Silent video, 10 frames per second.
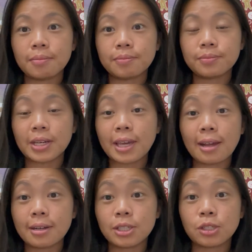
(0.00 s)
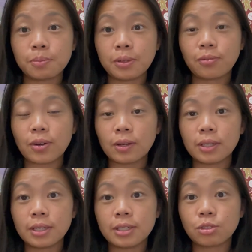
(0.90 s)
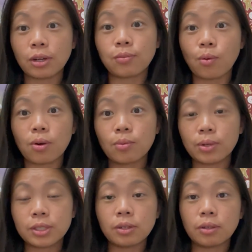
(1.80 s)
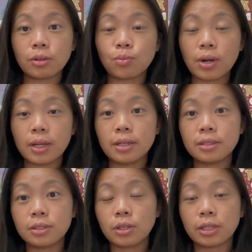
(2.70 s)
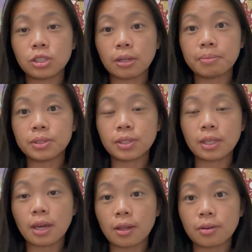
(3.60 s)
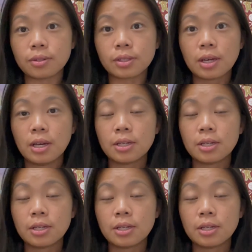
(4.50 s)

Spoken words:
again, it should be fairly straightforward. Once you learn one, you can jump into the others.